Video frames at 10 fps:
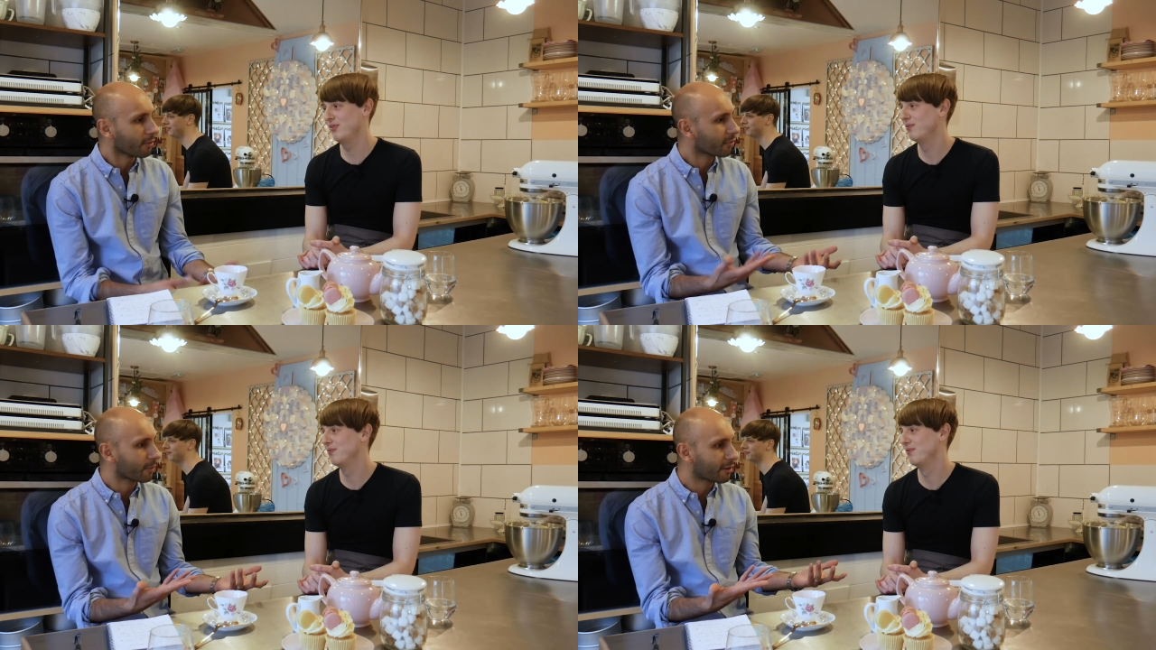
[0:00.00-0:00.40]

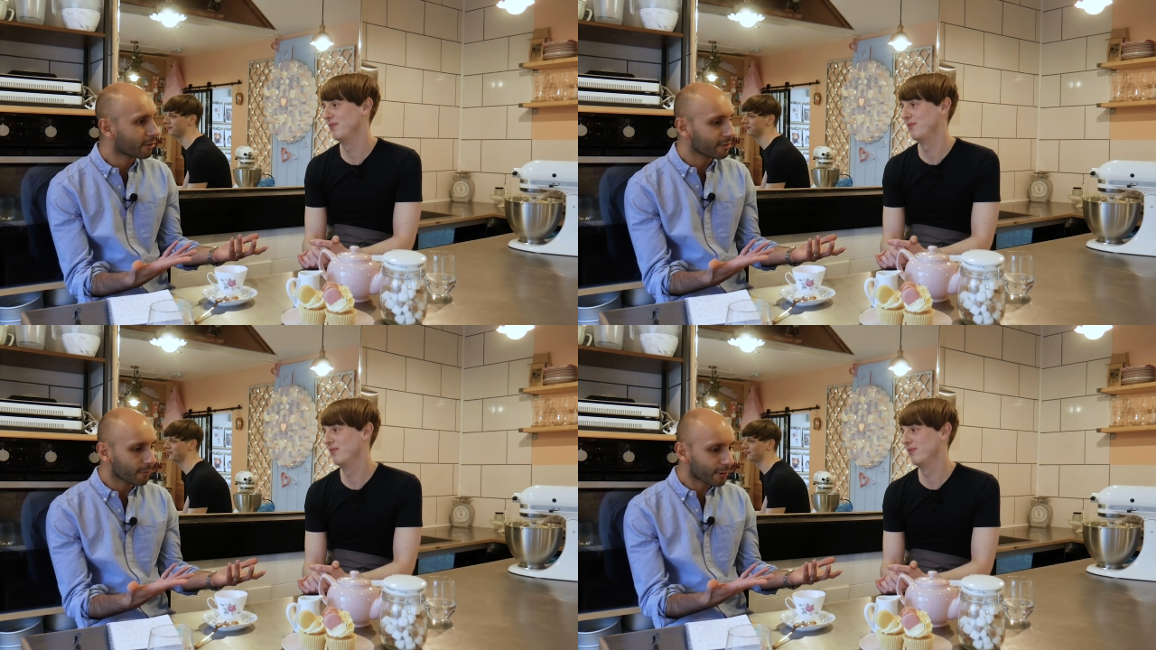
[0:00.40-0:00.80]
Speaker 1: But, so we
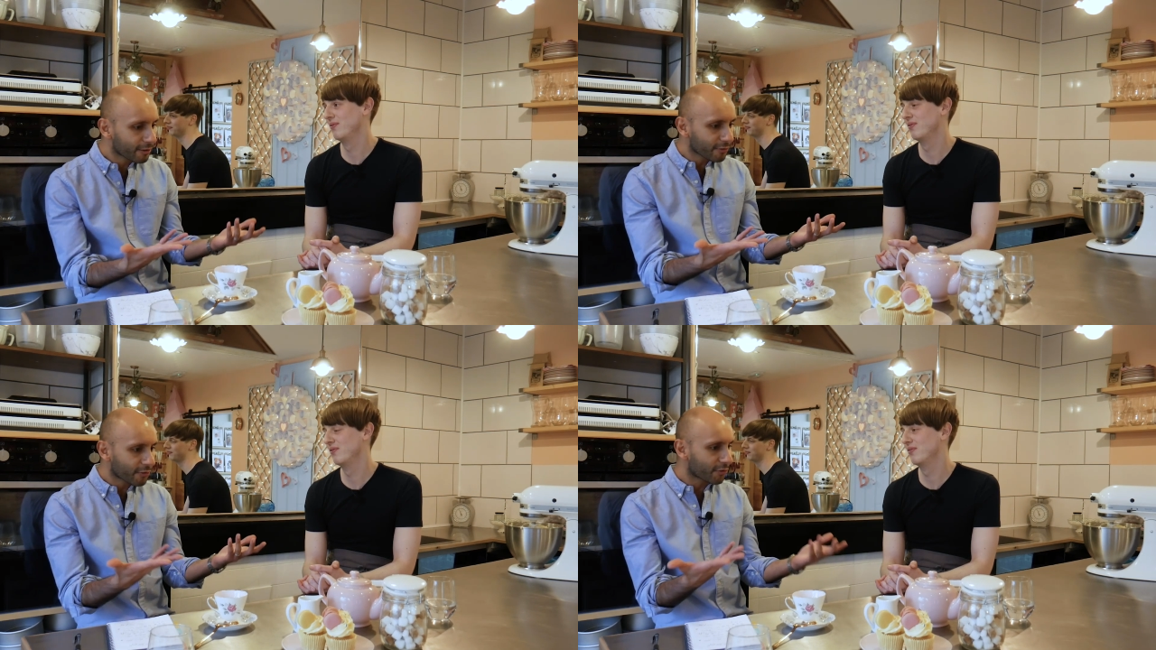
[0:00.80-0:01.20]
couldn't we
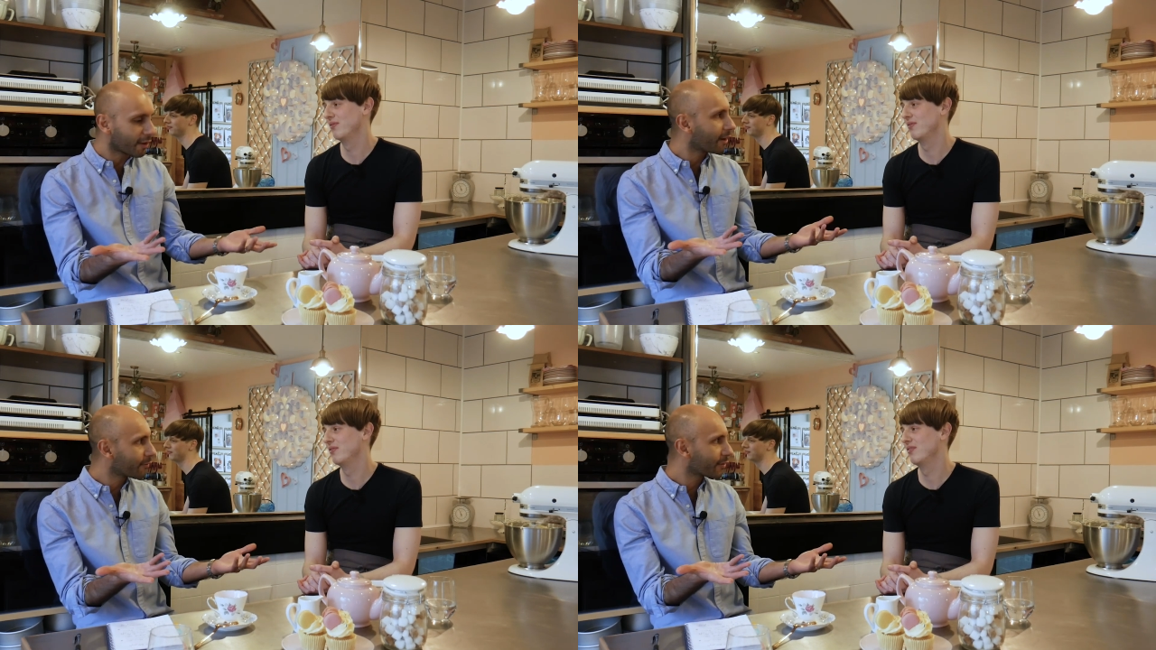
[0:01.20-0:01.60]
couldn't
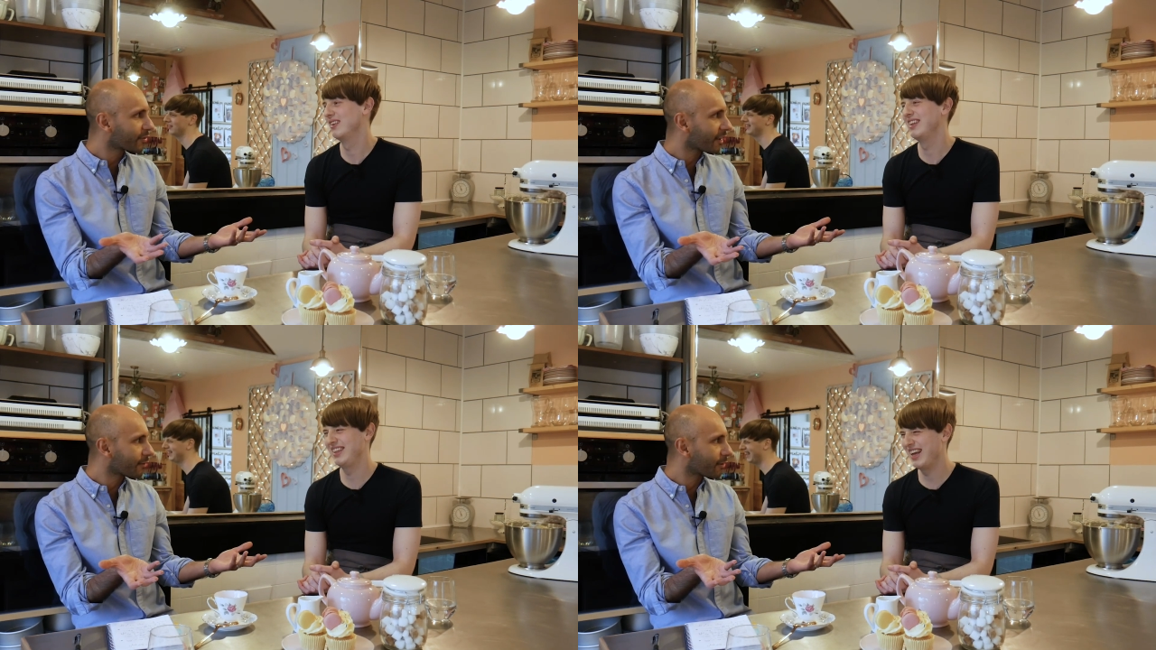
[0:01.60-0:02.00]
serve this
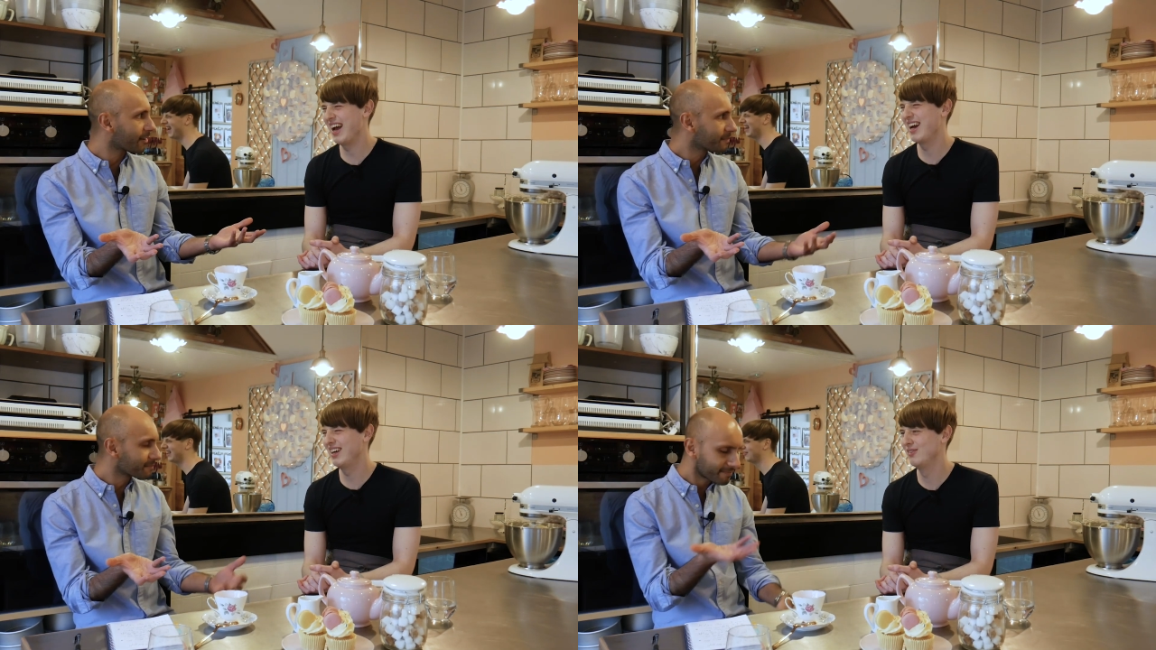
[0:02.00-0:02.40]
to anyone.
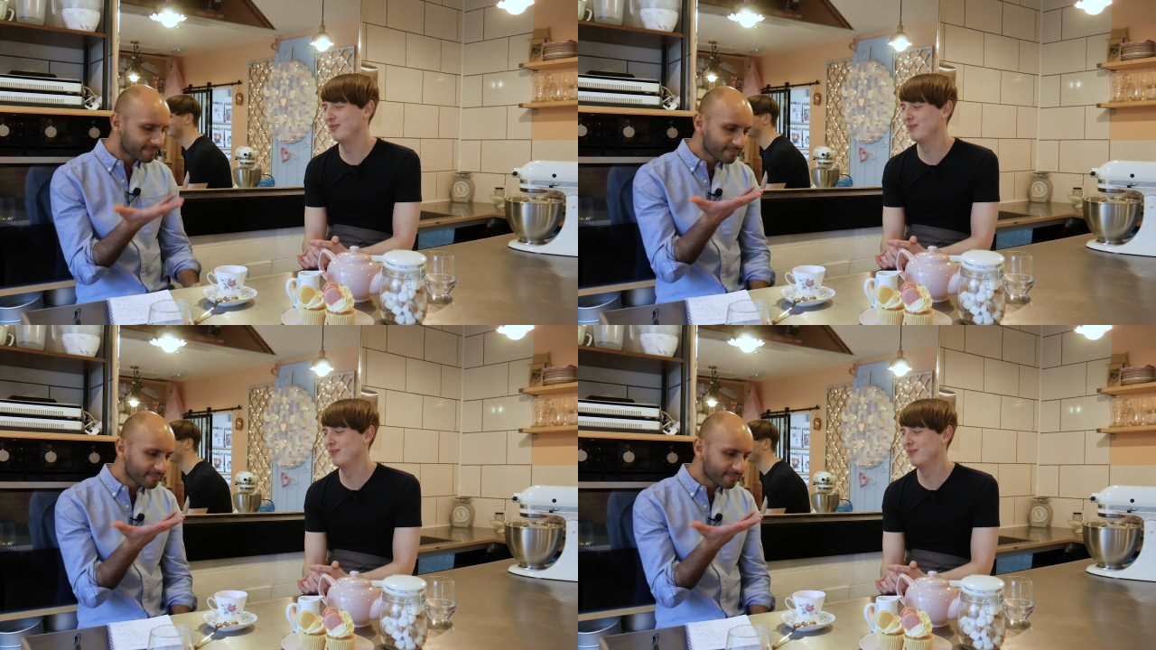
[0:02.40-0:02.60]
Yeah.